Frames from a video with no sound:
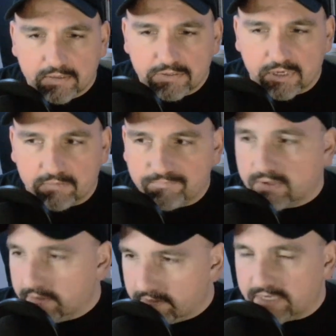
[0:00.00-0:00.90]
So
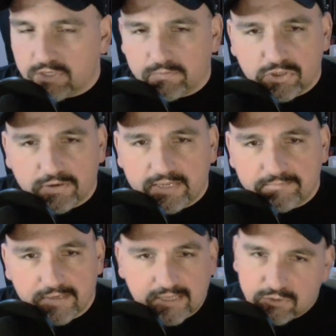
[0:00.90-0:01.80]
I do enjoy it,
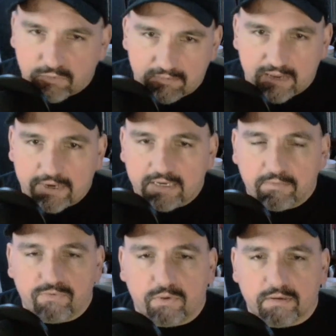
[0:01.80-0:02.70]
and that's why it made my
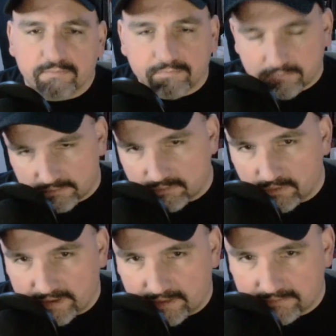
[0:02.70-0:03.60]
number four
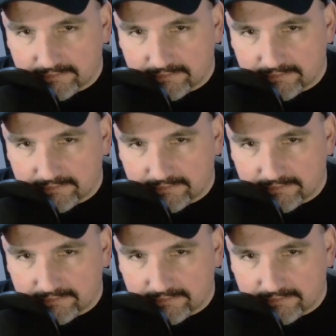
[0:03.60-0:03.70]
movie.